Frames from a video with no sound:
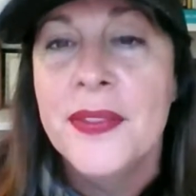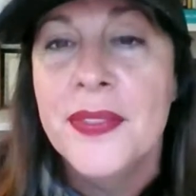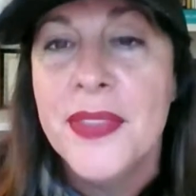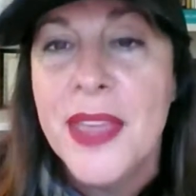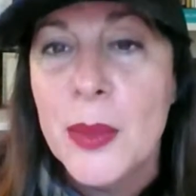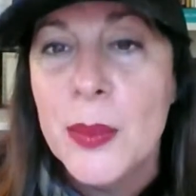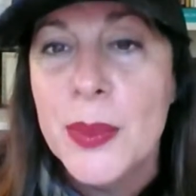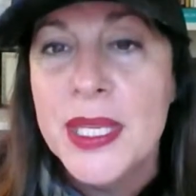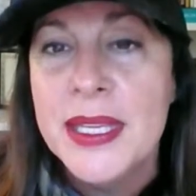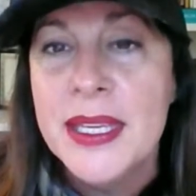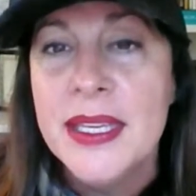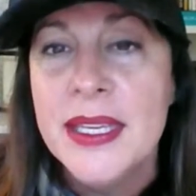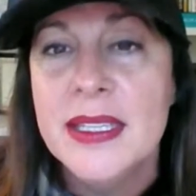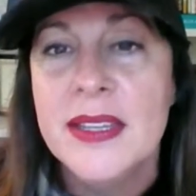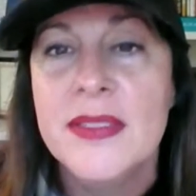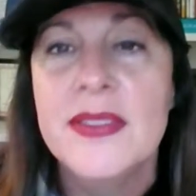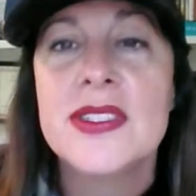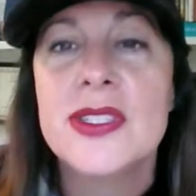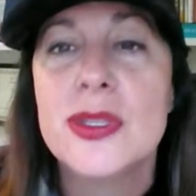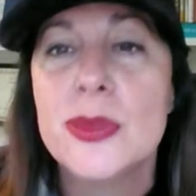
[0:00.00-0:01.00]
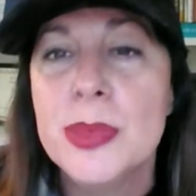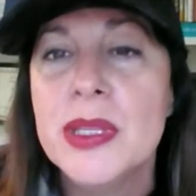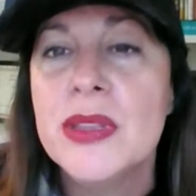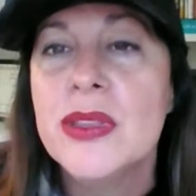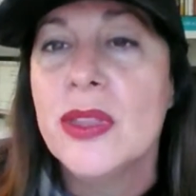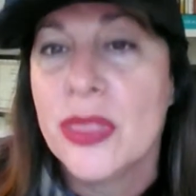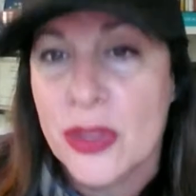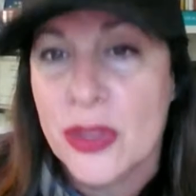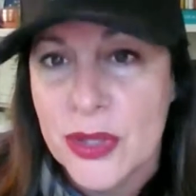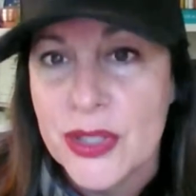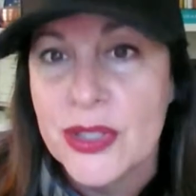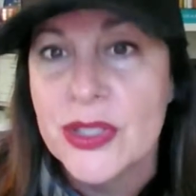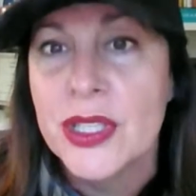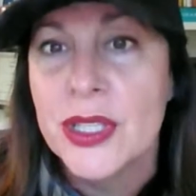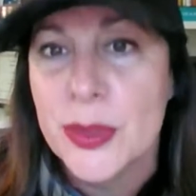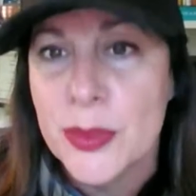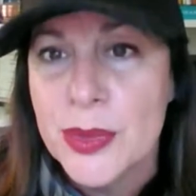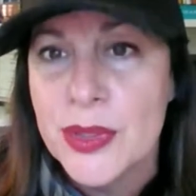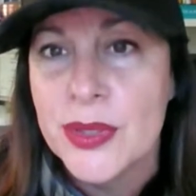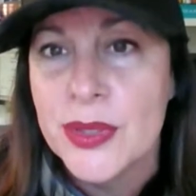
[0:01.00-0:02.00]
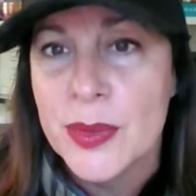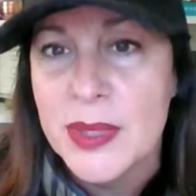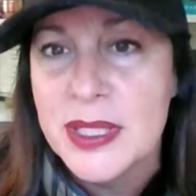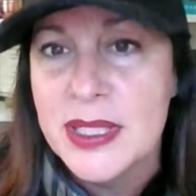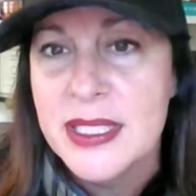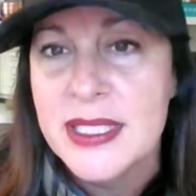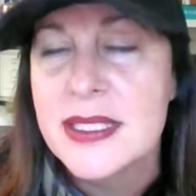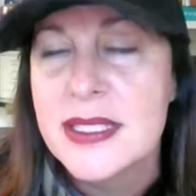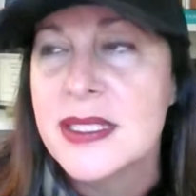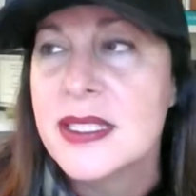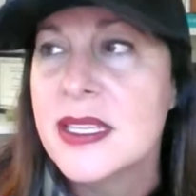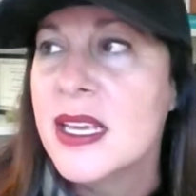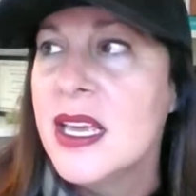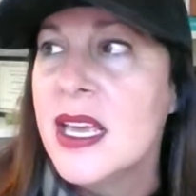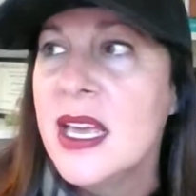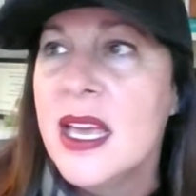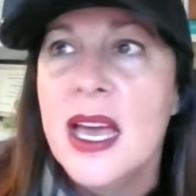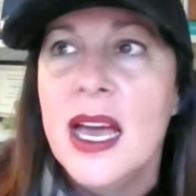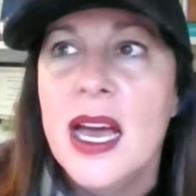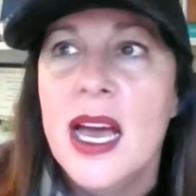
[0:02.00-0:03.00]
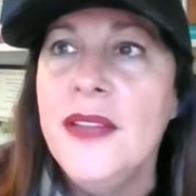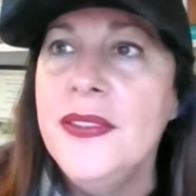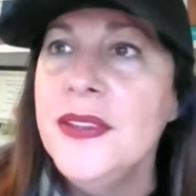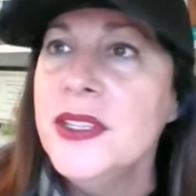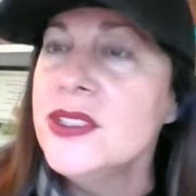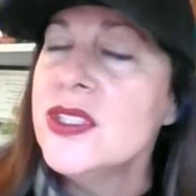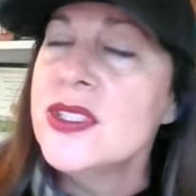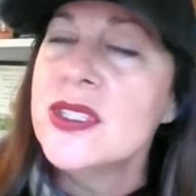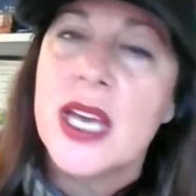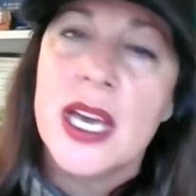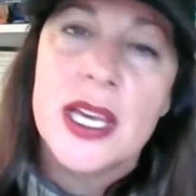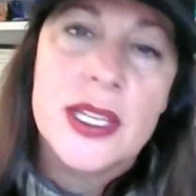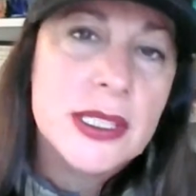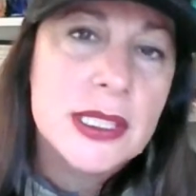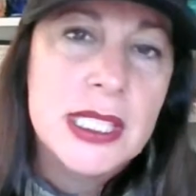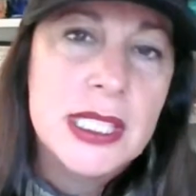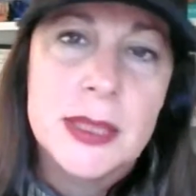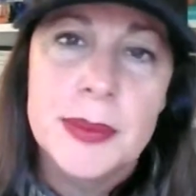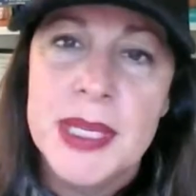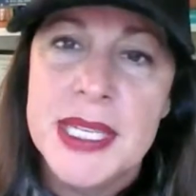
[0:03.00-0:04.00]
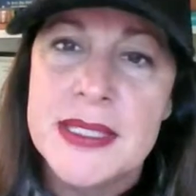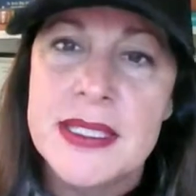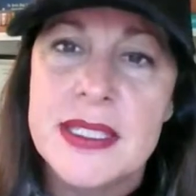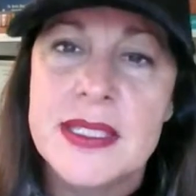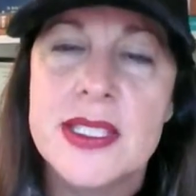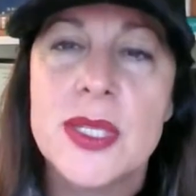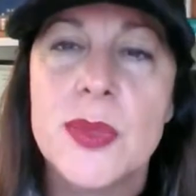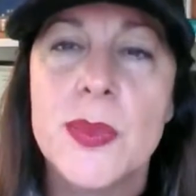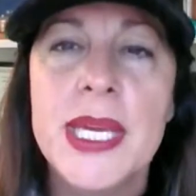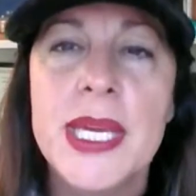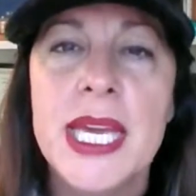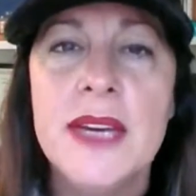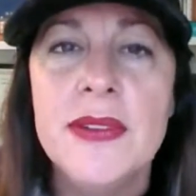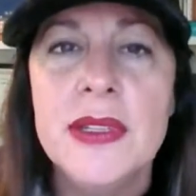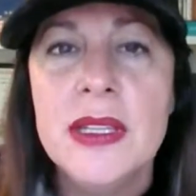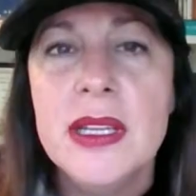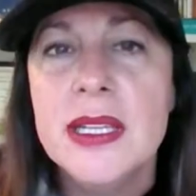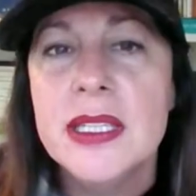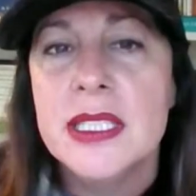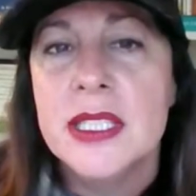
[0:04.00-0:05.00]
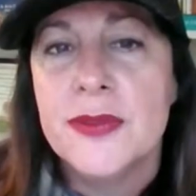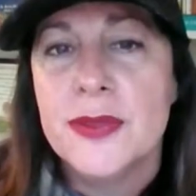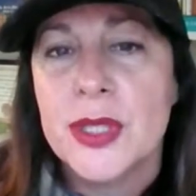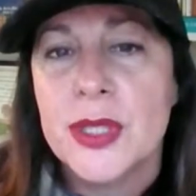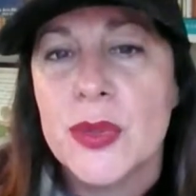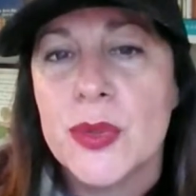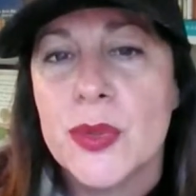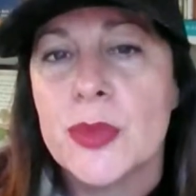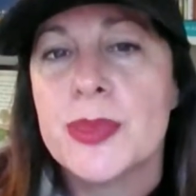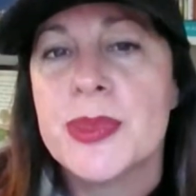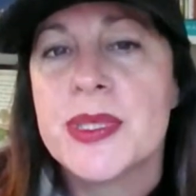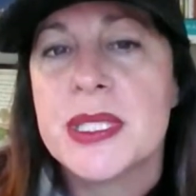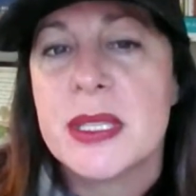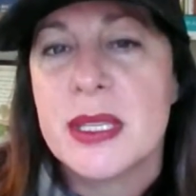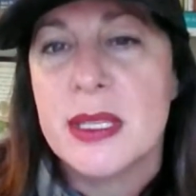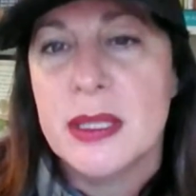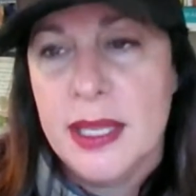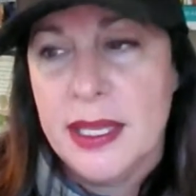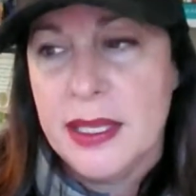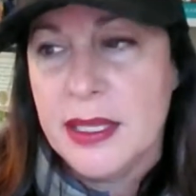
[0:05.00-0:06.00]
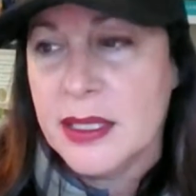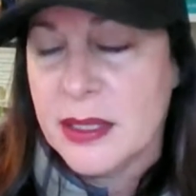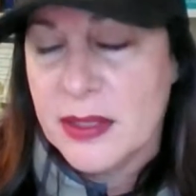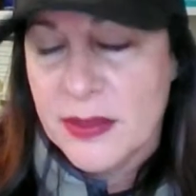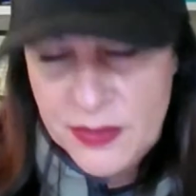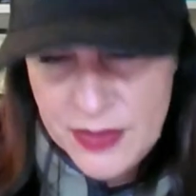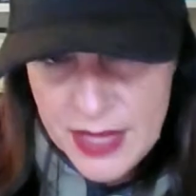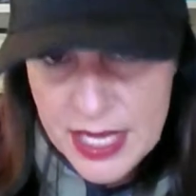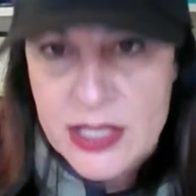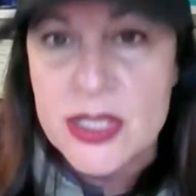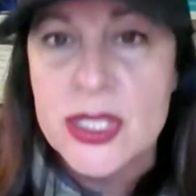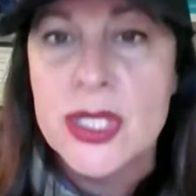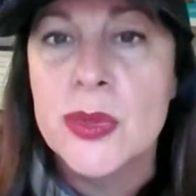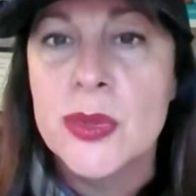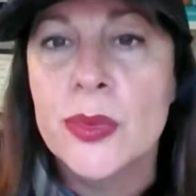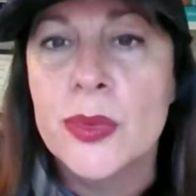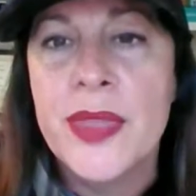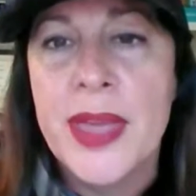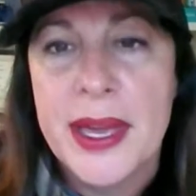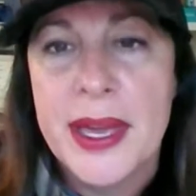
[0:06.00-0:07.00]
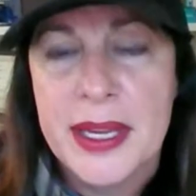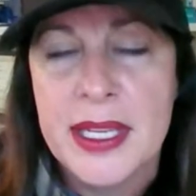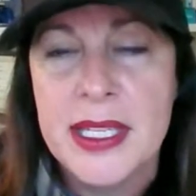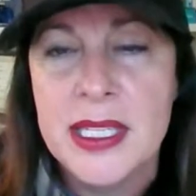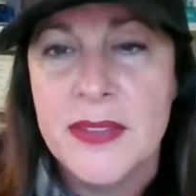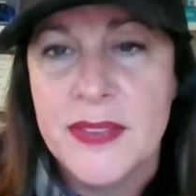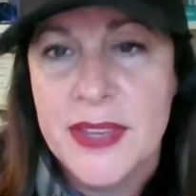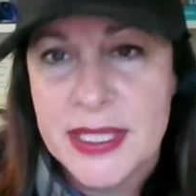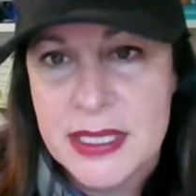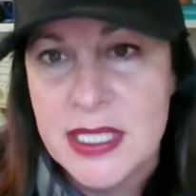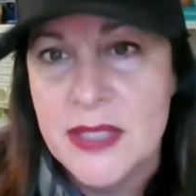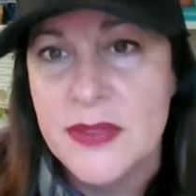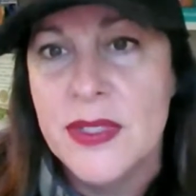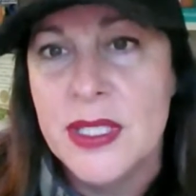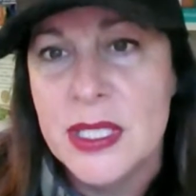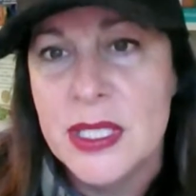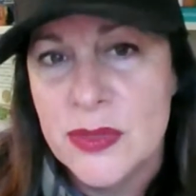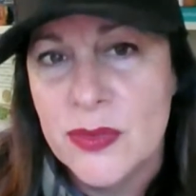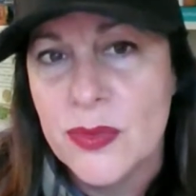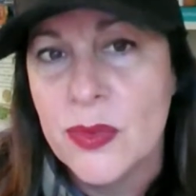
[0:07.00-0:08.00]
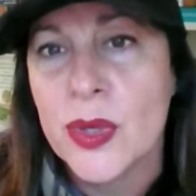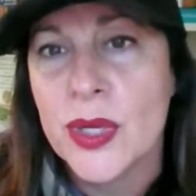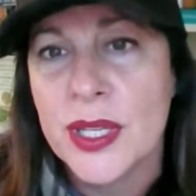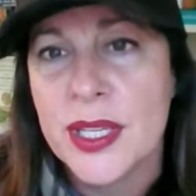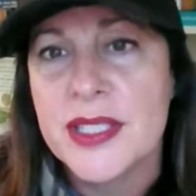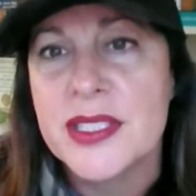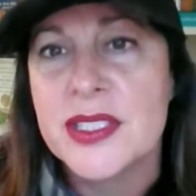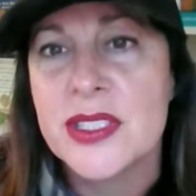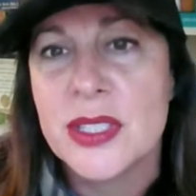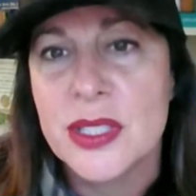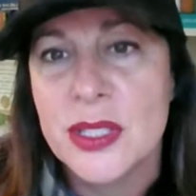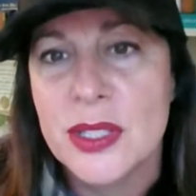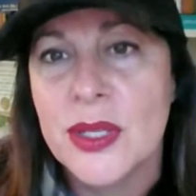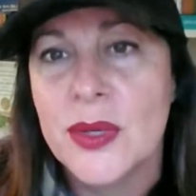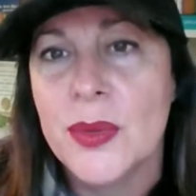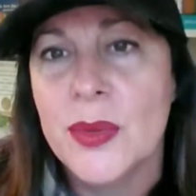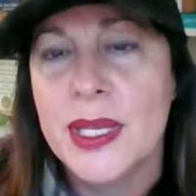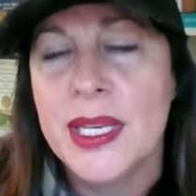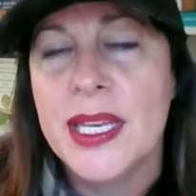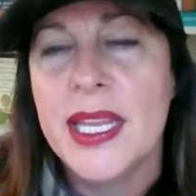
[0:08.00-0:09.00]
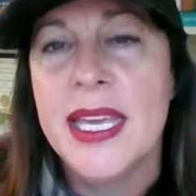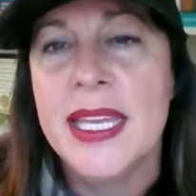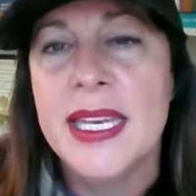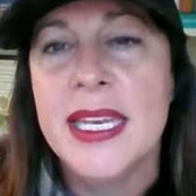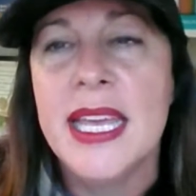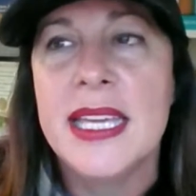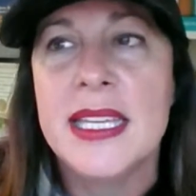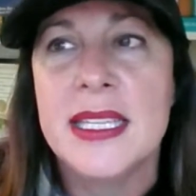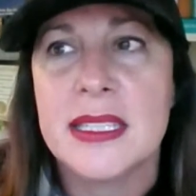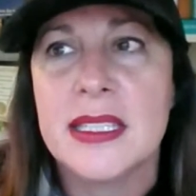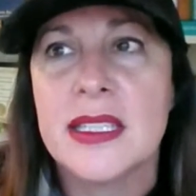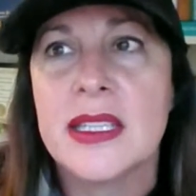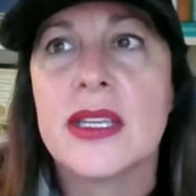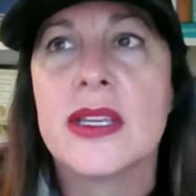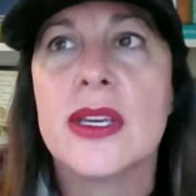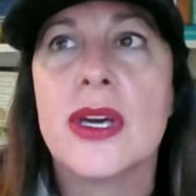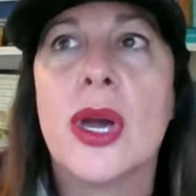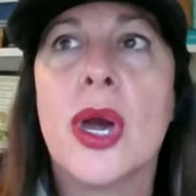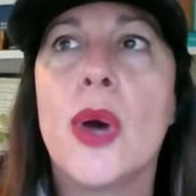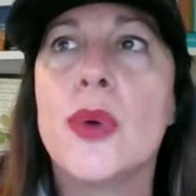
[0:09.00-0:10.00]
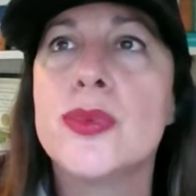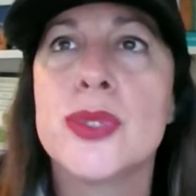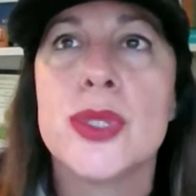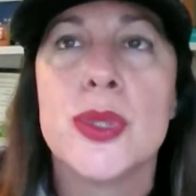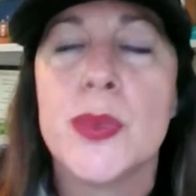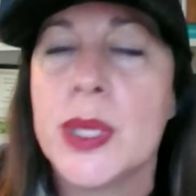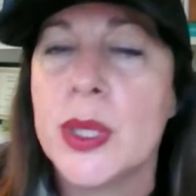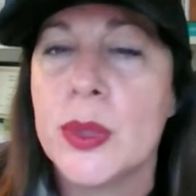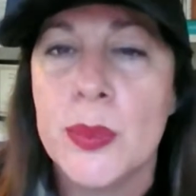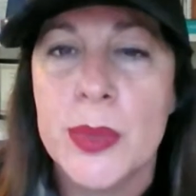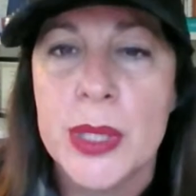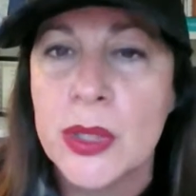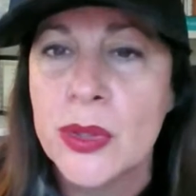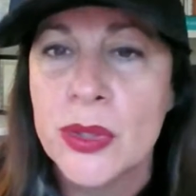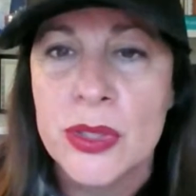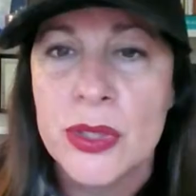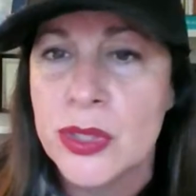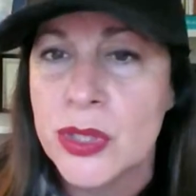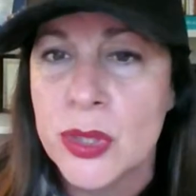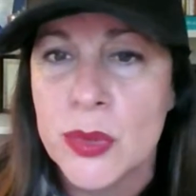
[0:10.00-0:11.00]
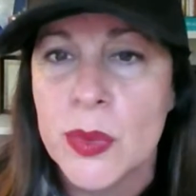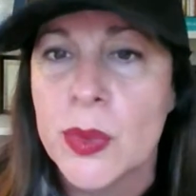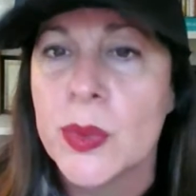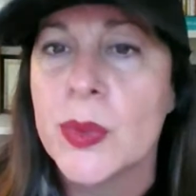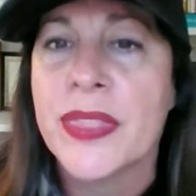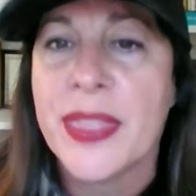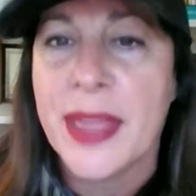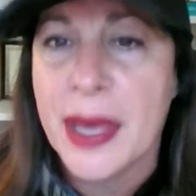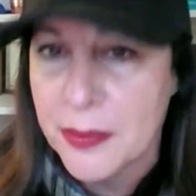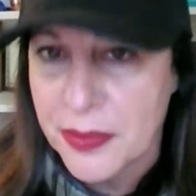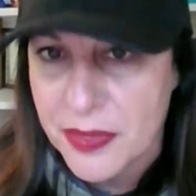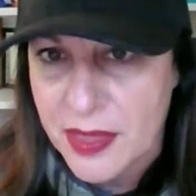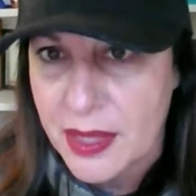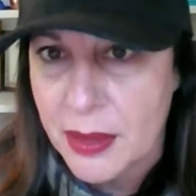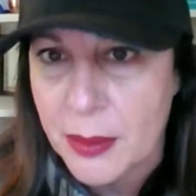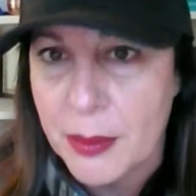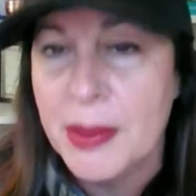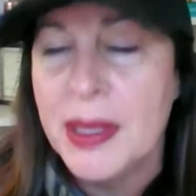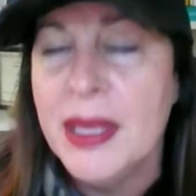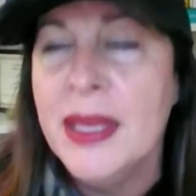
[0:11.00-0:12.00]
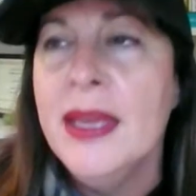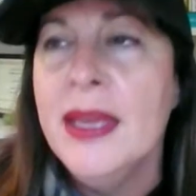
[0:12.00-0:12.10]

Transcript: that weekend. And this will be the 3rd year we're doing this. And they're just utterly amazing. So we have a lot of different groups like that do that kind of activities for us, you know, and co-do it. We couldn't do it without them.